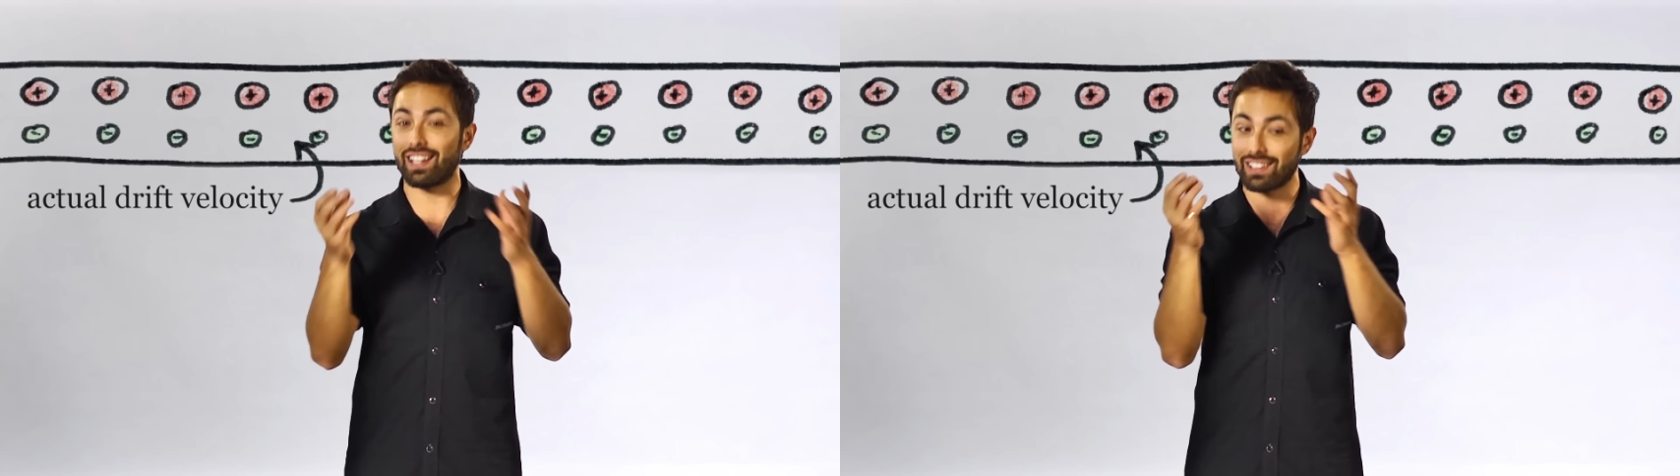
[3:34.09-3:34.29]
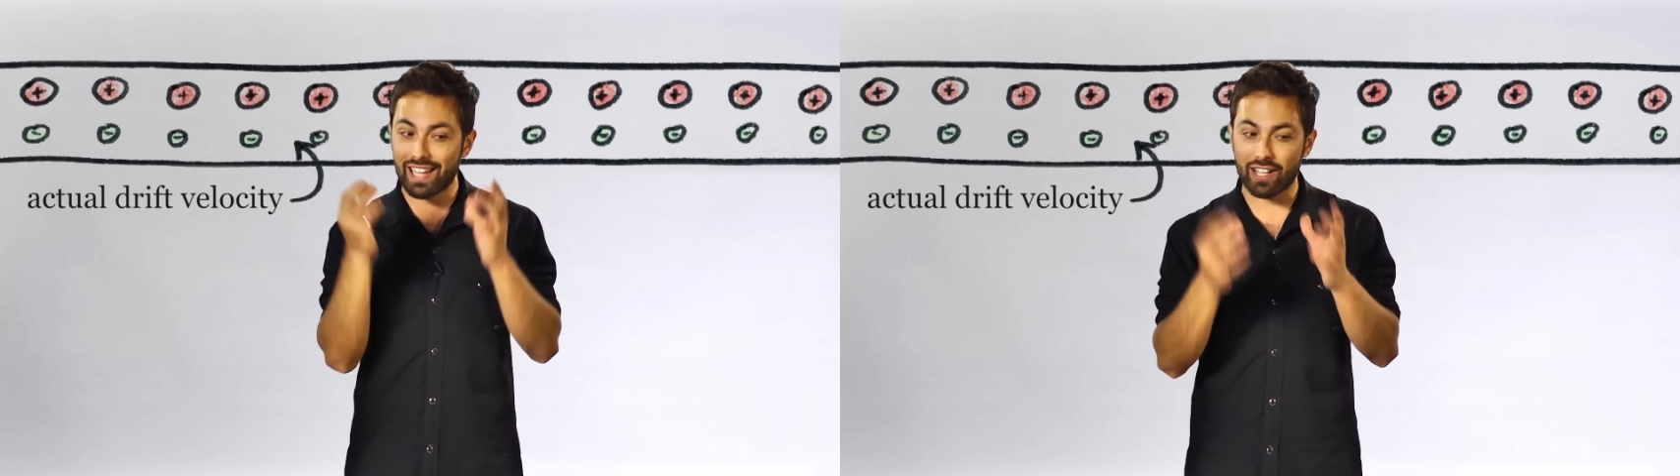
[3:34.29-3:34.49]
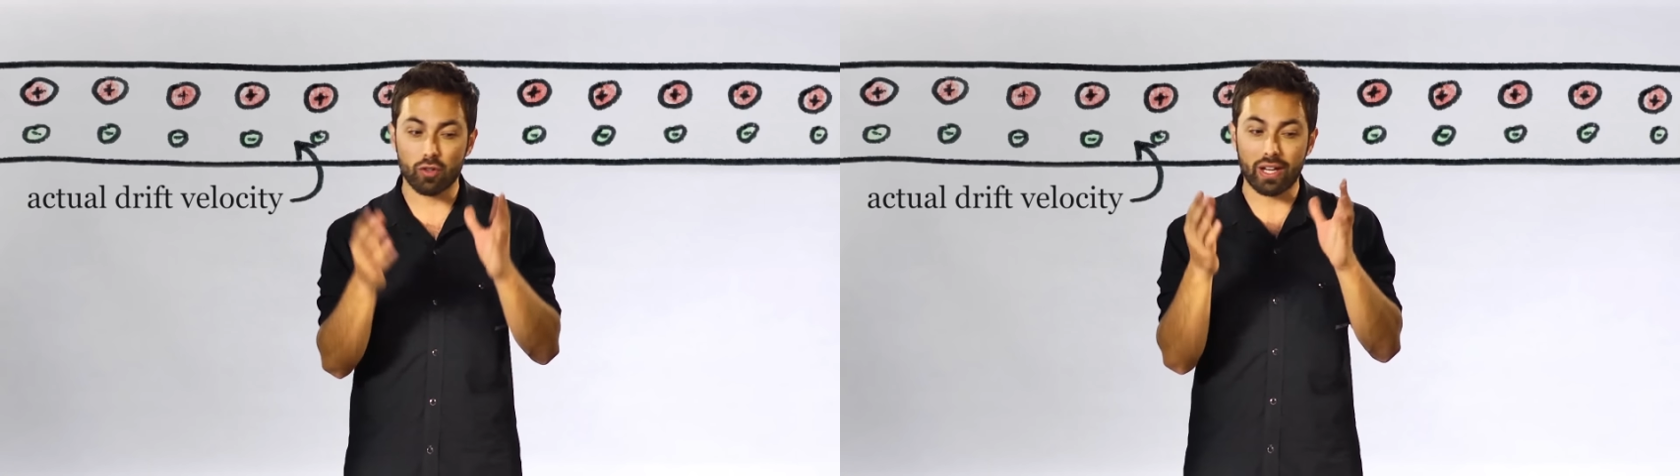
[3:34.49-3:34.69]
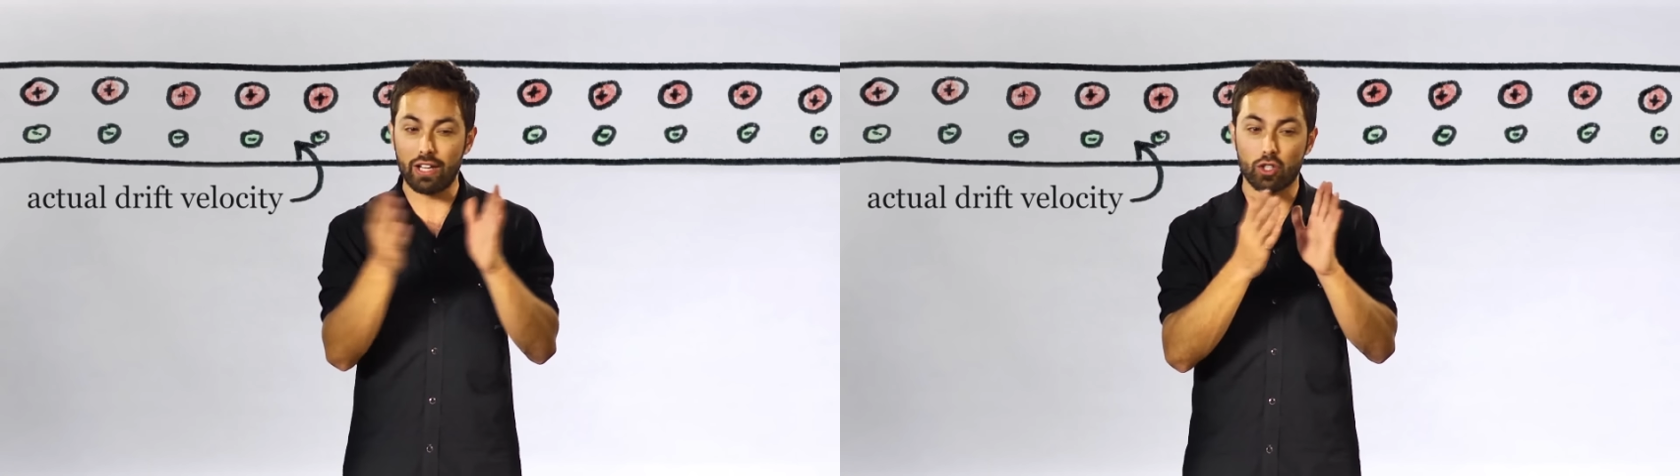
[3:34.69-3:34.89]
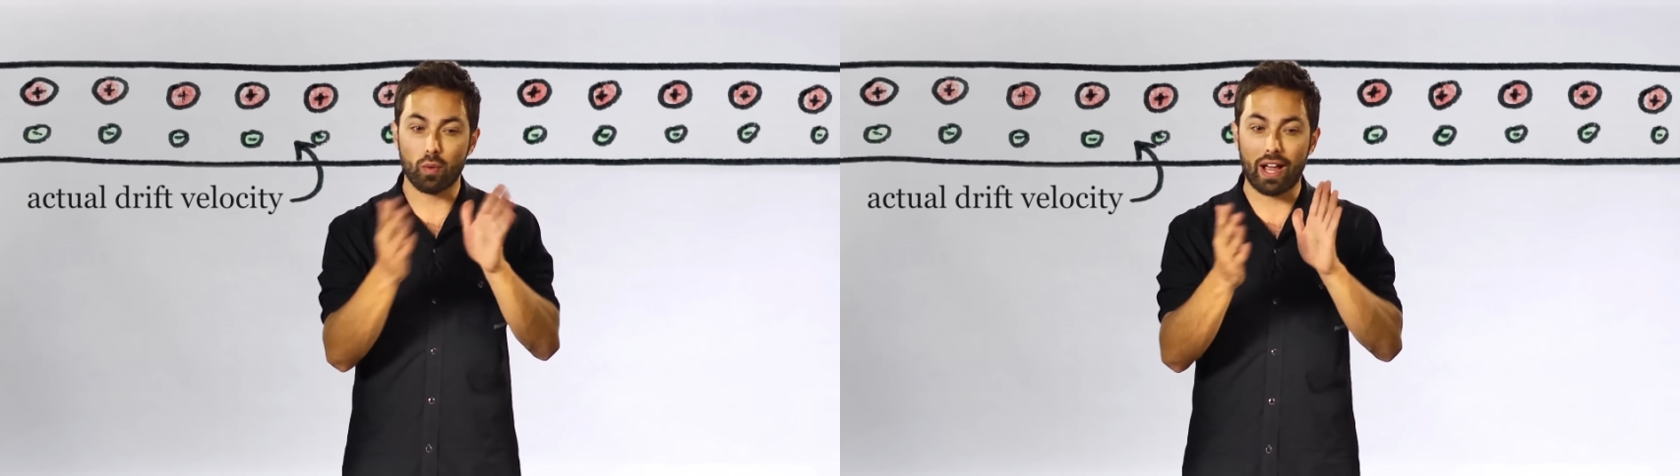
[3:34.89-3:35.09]
electric
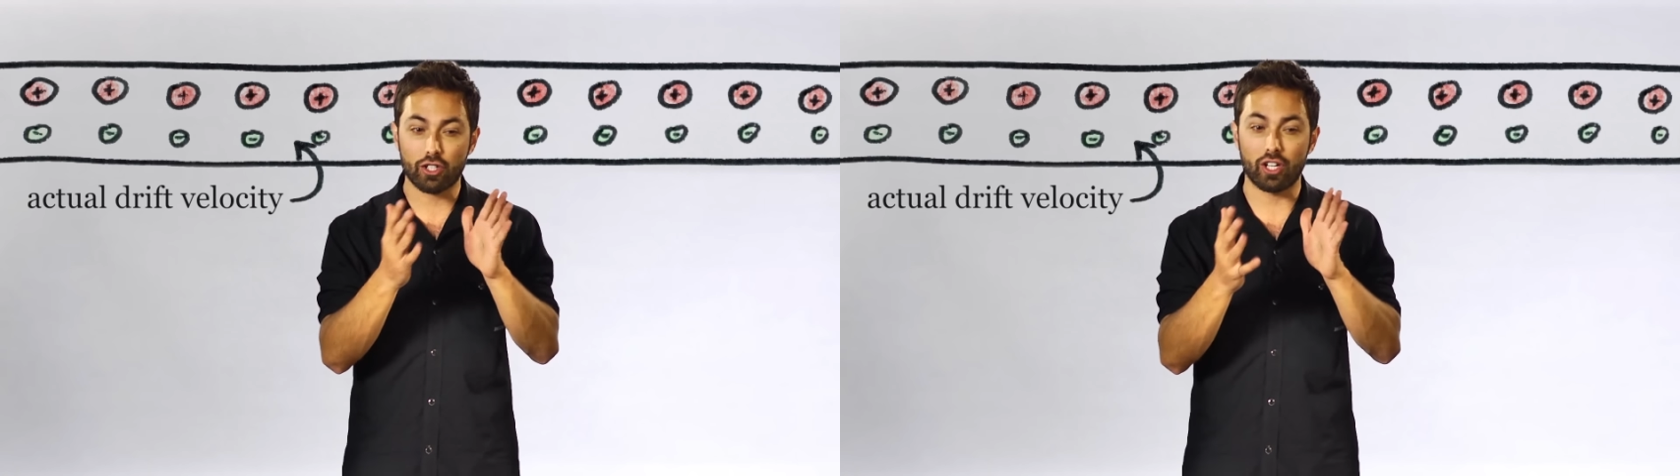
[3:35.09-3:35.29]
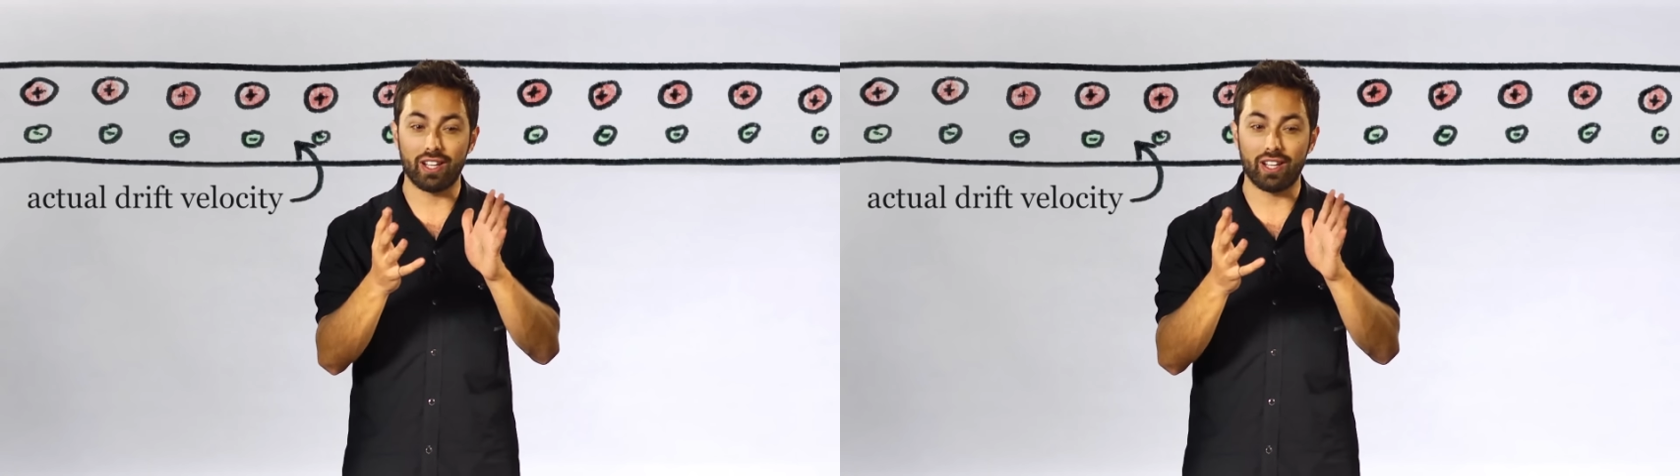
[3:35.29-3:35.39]
interaction